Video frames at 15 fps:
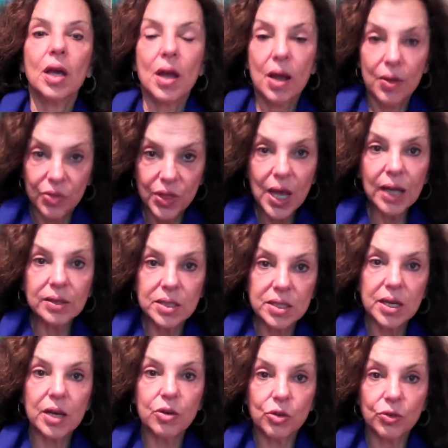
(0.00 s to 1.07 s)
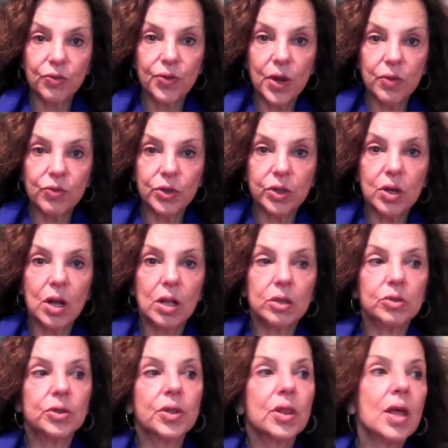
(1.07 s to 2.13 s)
And that stayed her favorite
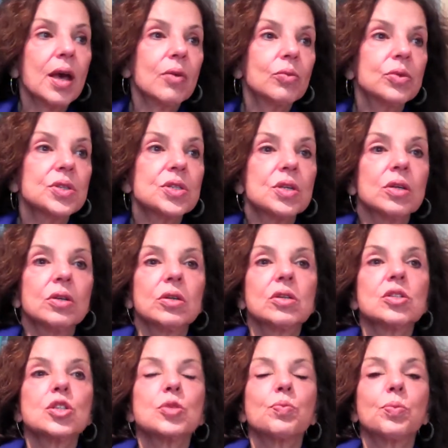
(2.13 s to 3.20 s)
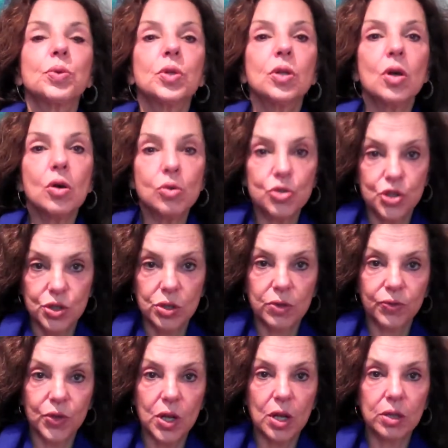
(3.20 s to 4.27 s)
color, and that was an explosion
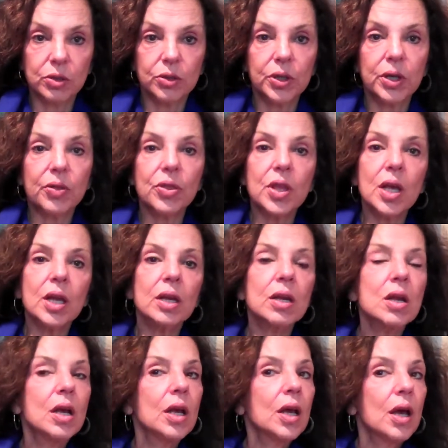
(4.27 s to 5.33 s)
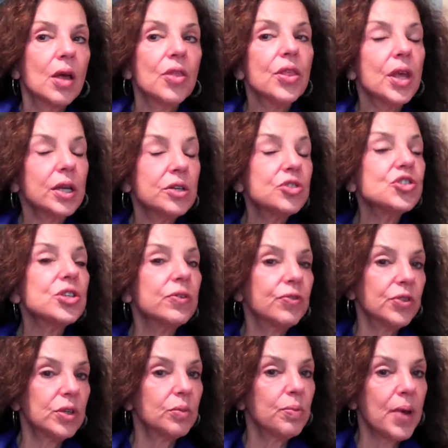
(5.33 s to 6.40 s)
of color. And then it
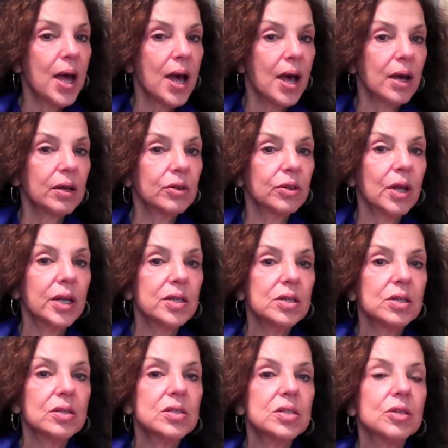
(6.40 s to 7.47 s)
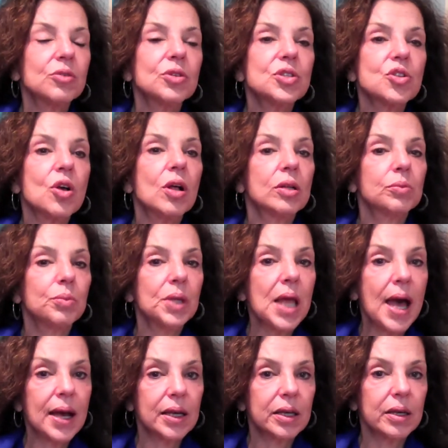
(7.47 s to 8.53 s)
shifted back. I did a series called
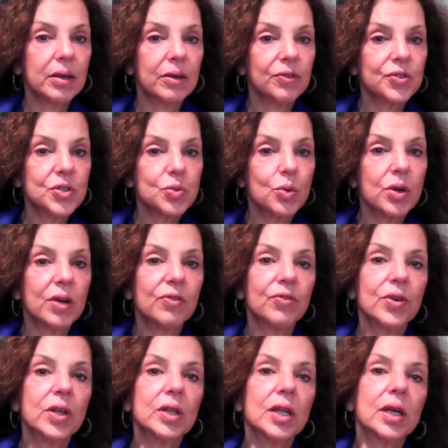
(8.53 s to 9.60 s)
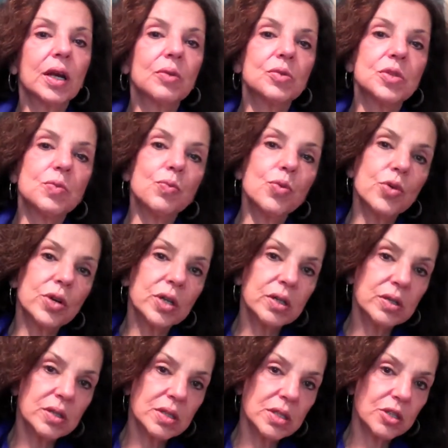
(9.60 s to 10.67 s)
Black Gifts, where I felt like I was born
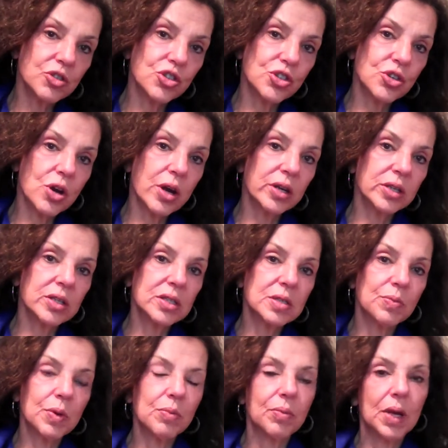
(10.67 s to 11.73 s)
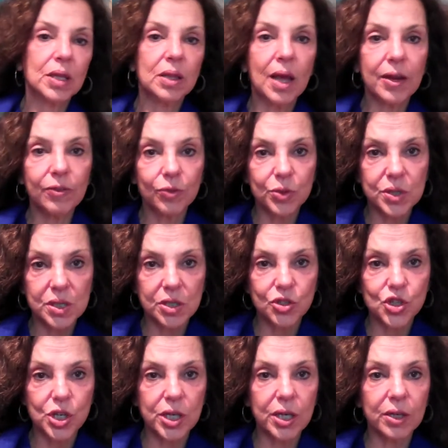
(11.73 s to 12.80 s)
into such darkness, but my life was
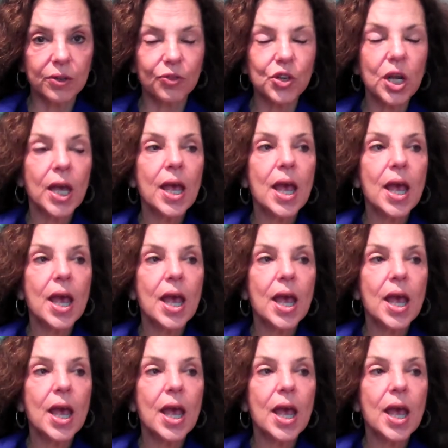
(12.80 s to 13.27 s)
such a gift.